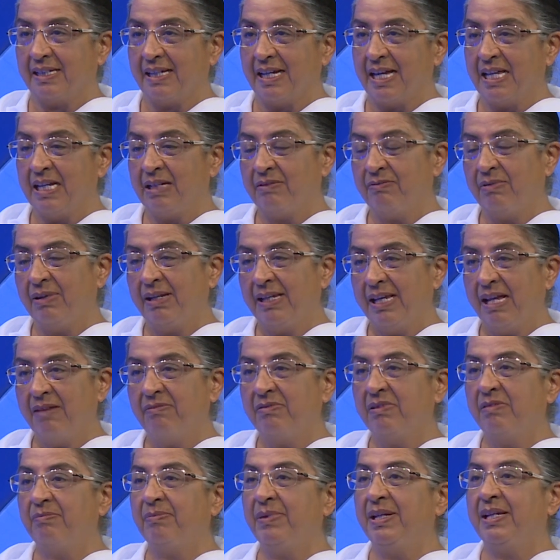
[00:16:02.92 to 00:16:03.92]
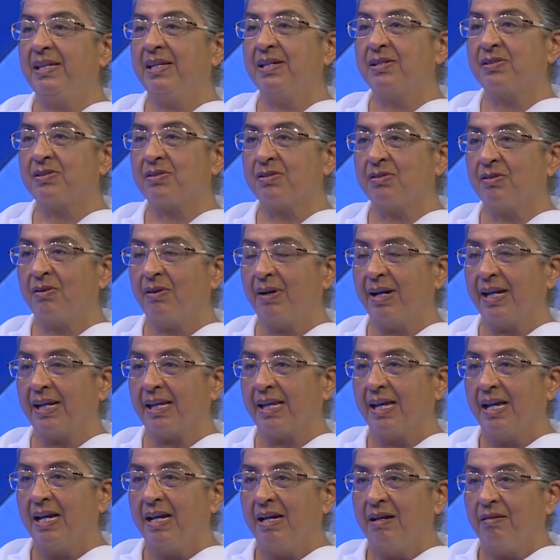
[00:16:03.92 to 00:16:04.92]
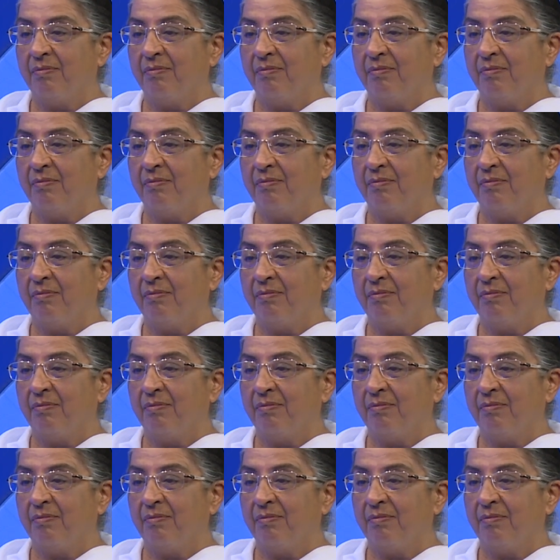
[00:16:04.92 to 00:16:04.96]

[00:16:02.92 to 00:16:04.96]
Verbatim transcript: and it will never be destroyed.